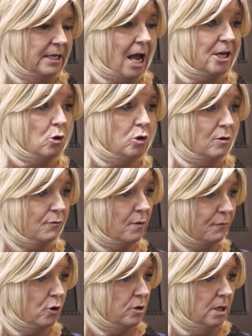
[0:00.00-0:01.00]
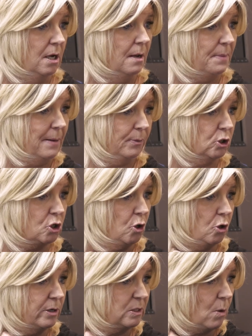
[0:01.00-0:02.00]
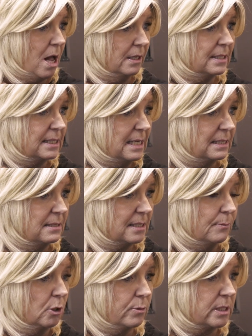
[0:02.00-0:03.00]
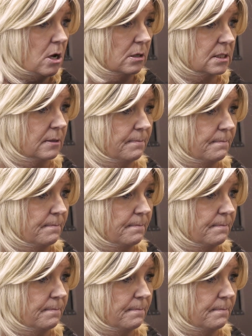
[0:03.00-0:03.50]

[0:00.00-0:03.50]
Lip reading: And I know you've referred people to her as well and seen similar results.